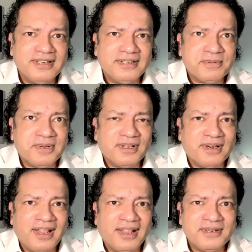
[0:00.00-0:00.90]
and then we're
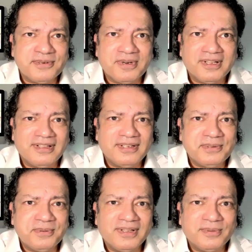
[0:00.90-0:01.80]
going to end with
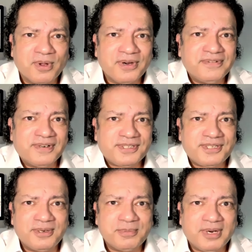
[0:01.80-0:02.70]
with whatever
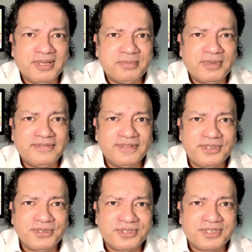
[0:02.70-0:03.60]
song Brother Mervyn
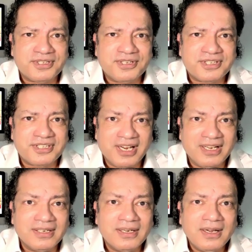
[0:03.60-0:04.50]
chooses to sing.